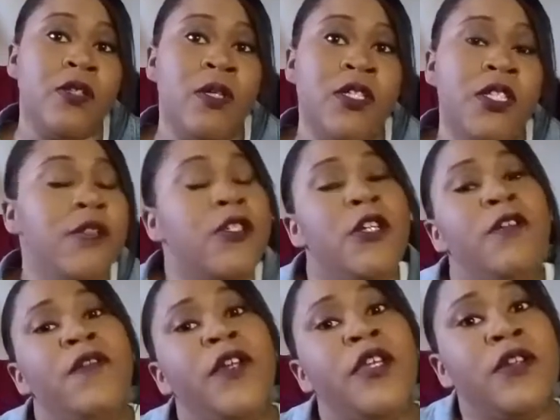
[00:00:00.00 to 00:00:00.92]
as what you
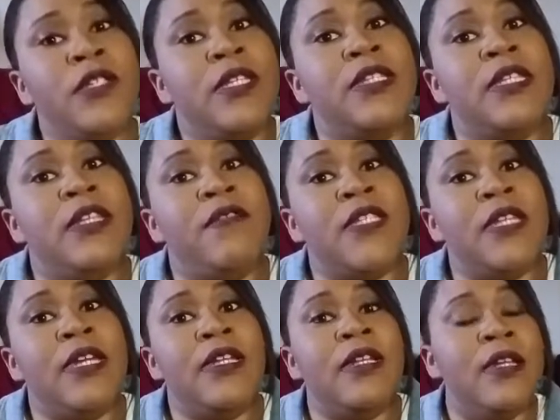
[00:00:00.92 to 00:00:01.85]
do for your sensitive
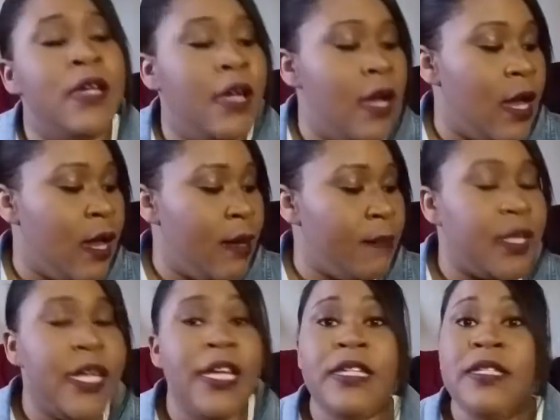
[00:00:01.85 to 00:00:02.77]
skin,
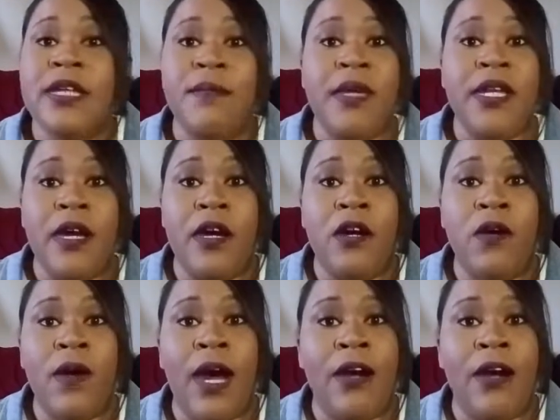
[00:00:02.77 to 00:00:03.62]
please let me know.